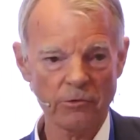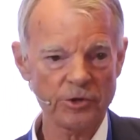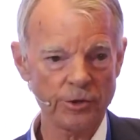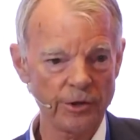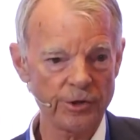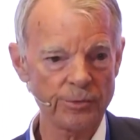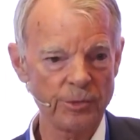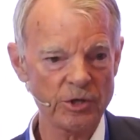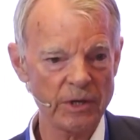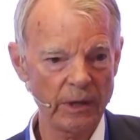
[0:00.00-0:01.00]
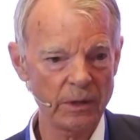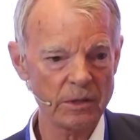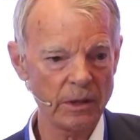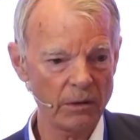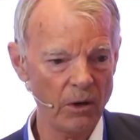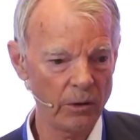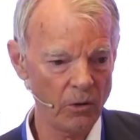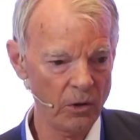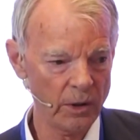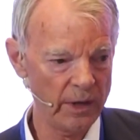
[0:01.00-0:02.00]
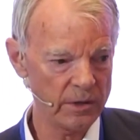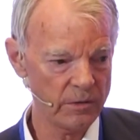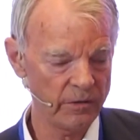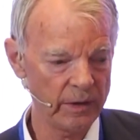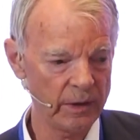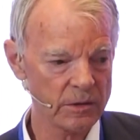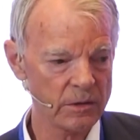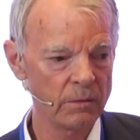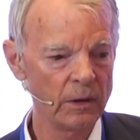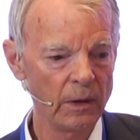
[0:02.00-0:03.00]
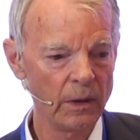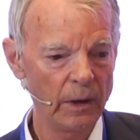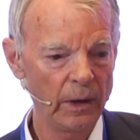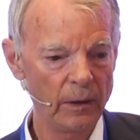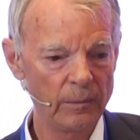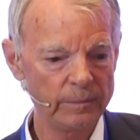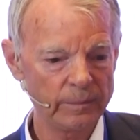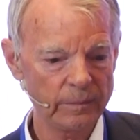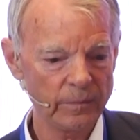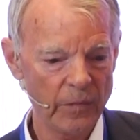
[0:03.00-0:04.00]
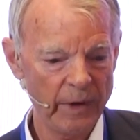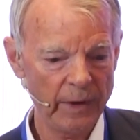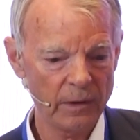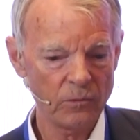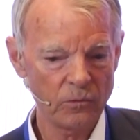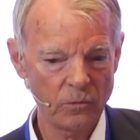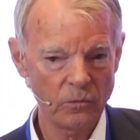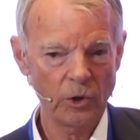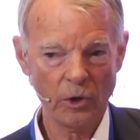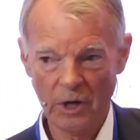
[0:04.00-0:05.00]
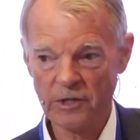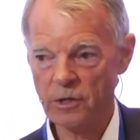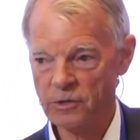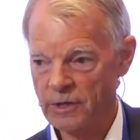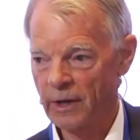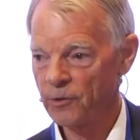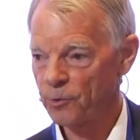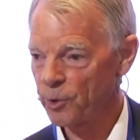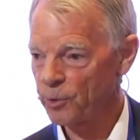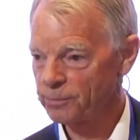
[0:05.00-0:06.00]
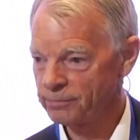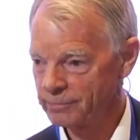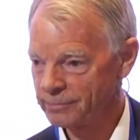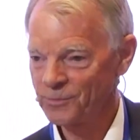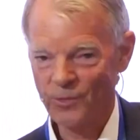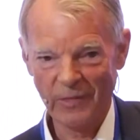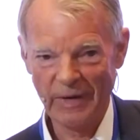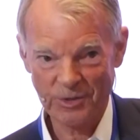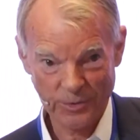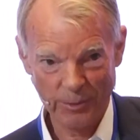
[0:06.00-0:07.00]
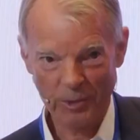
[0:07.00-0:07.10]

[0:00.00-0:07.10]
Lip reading: research mistakes, and on all kinds of things that will cost us down the road. Thanks very